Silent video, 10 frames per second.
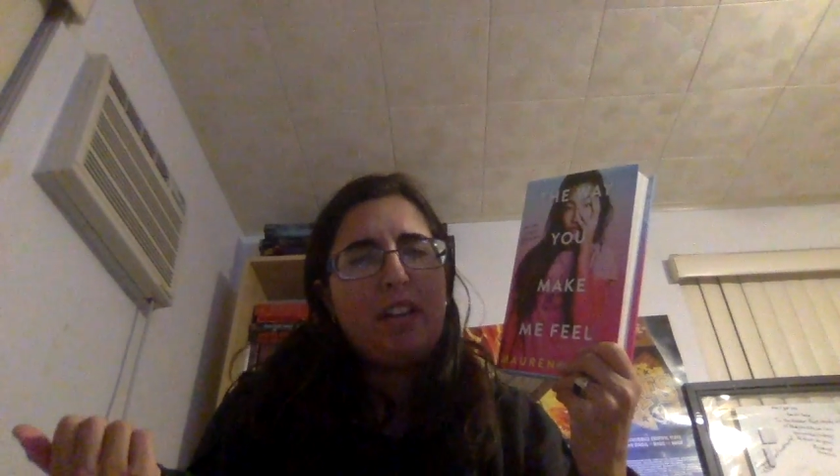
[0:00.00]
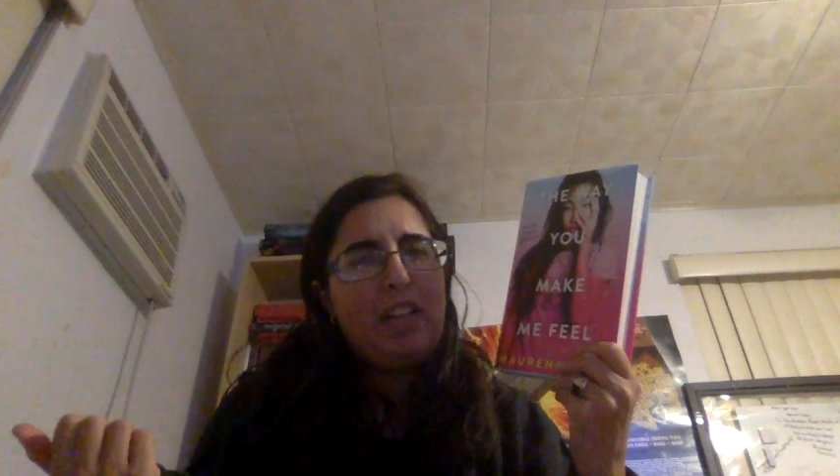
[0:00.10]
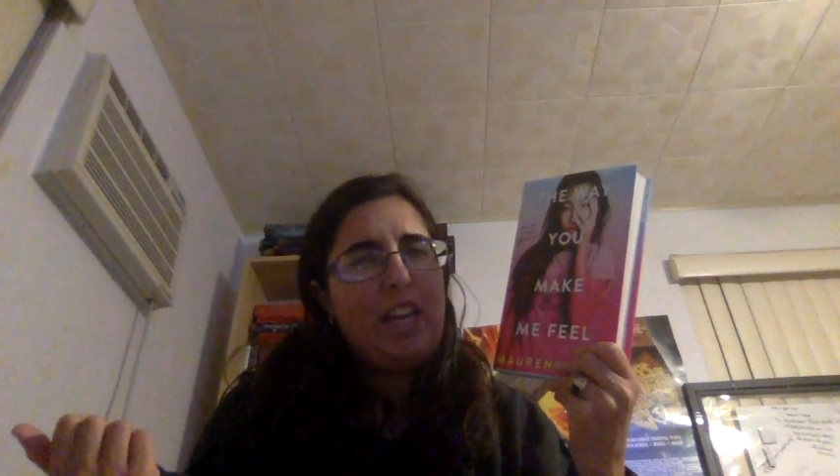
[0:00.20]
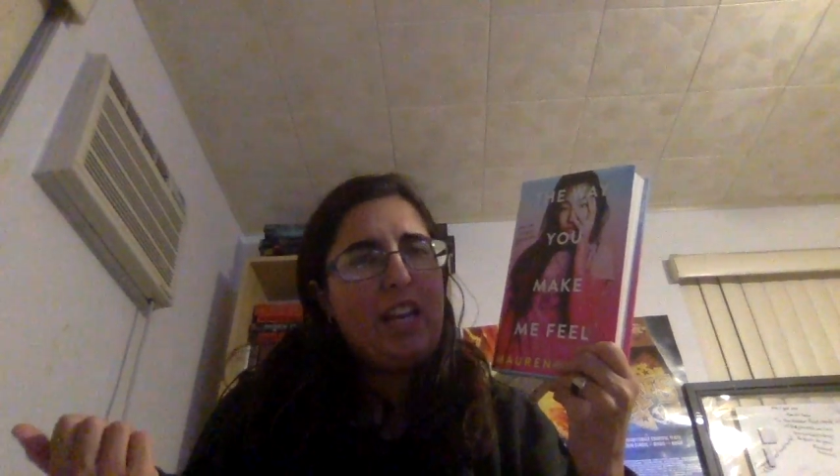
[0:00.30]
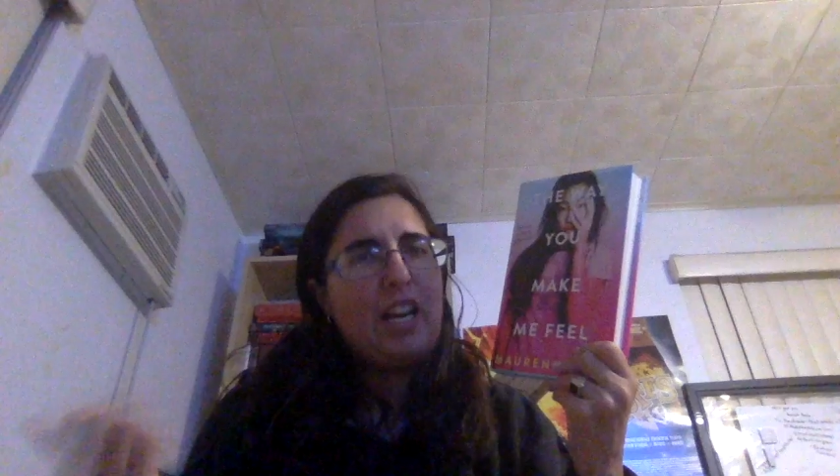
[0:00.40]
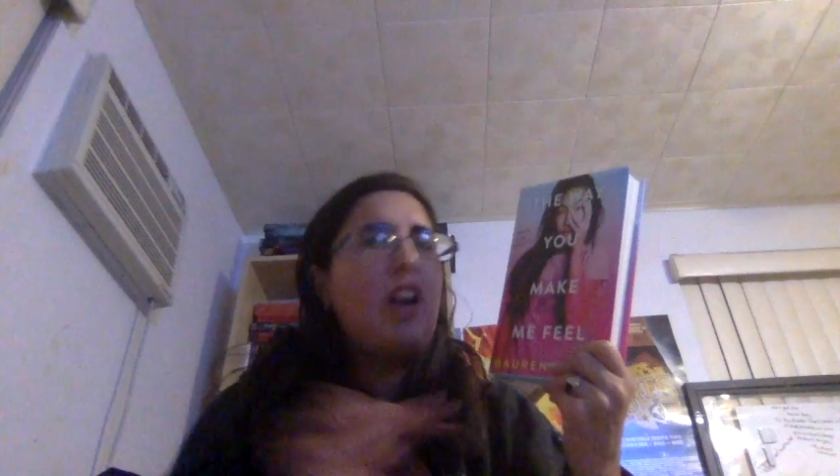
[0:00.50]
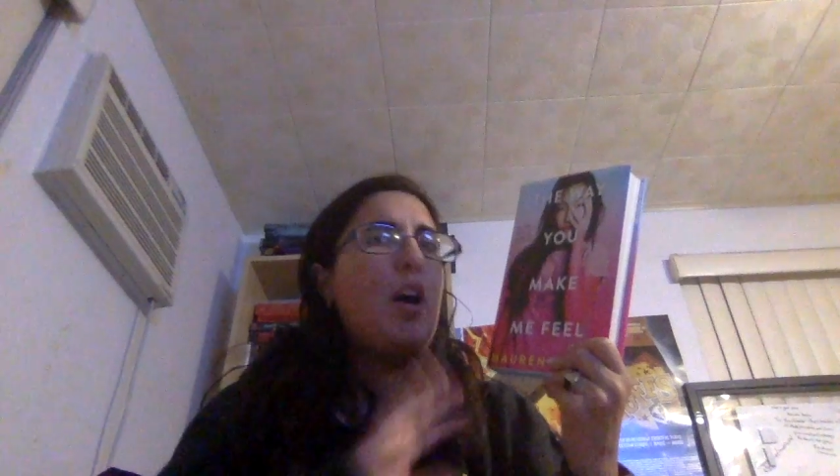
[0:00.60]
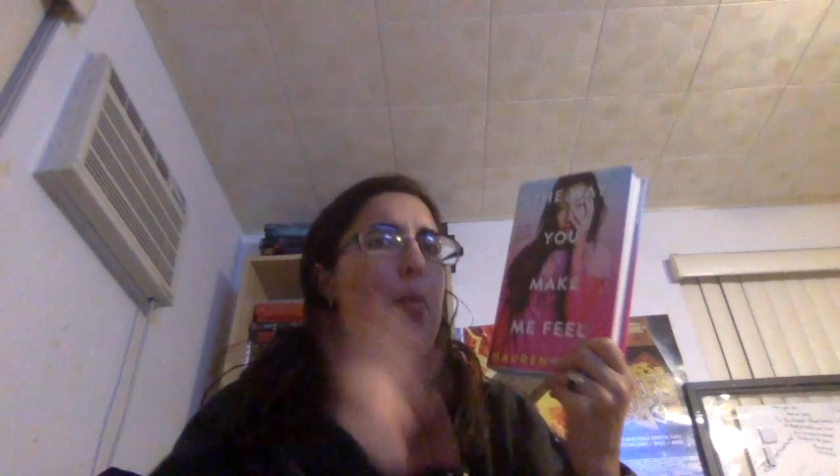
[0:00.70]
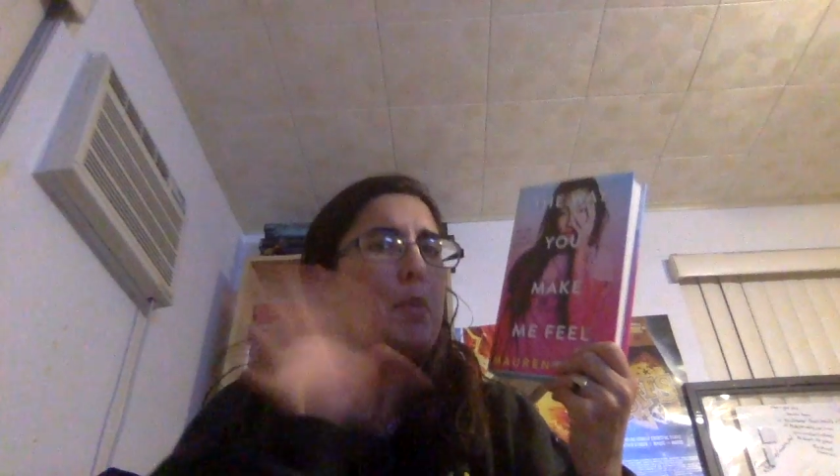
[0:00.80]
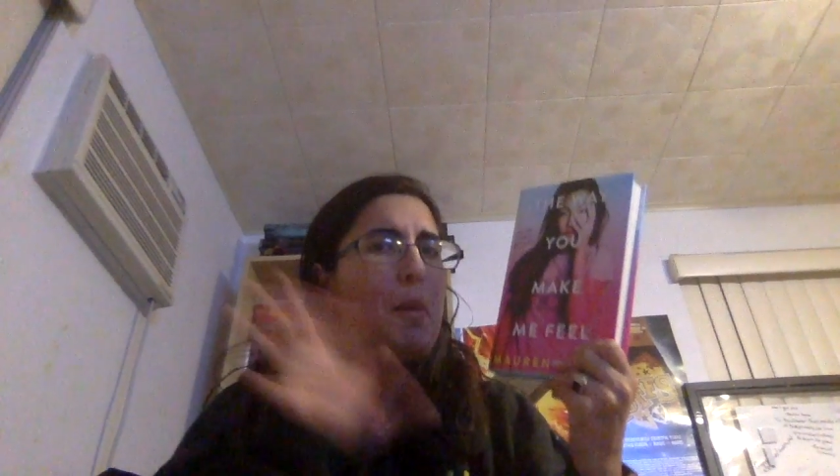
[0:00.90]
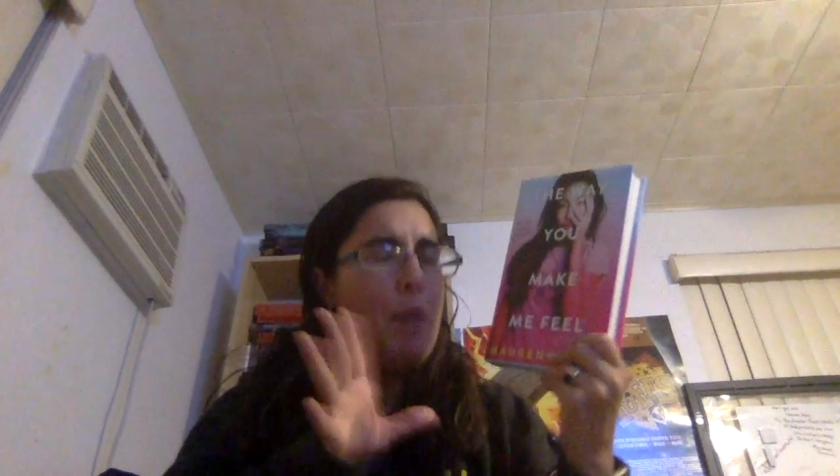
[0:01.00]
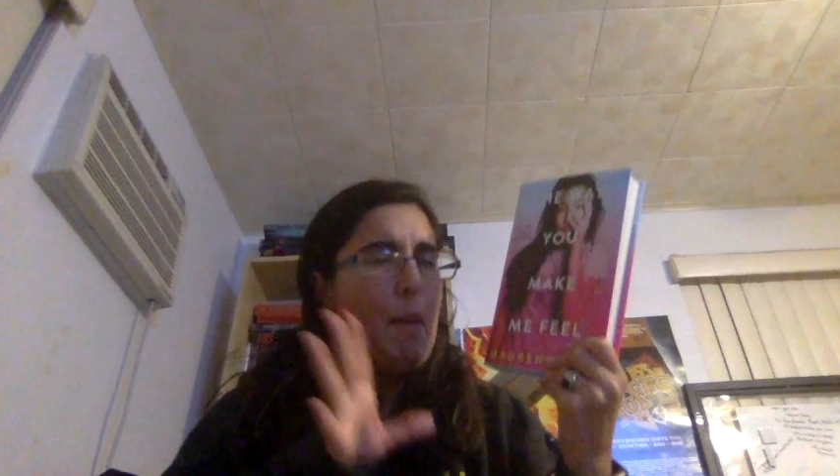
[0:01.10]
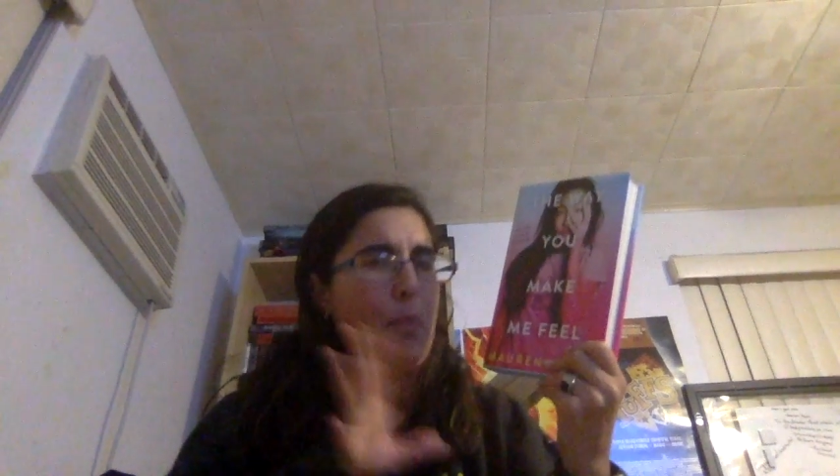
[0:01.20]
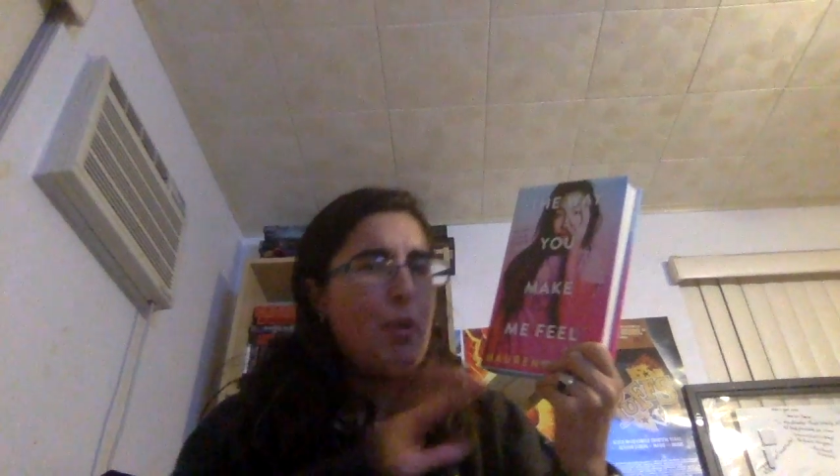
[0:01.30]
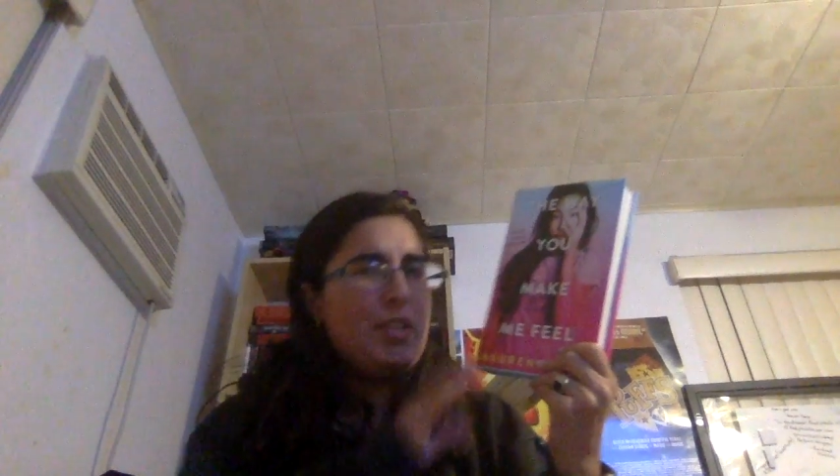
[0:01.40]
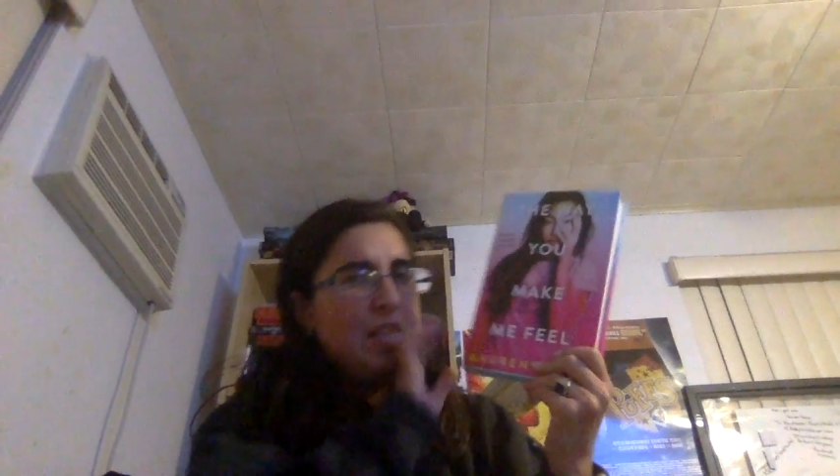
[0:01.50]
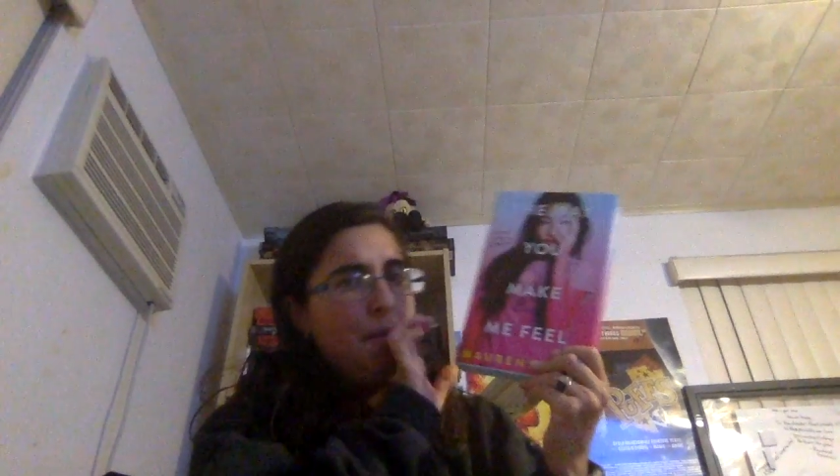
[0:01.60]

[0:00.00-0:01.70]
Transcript: Like a couple of plot points in the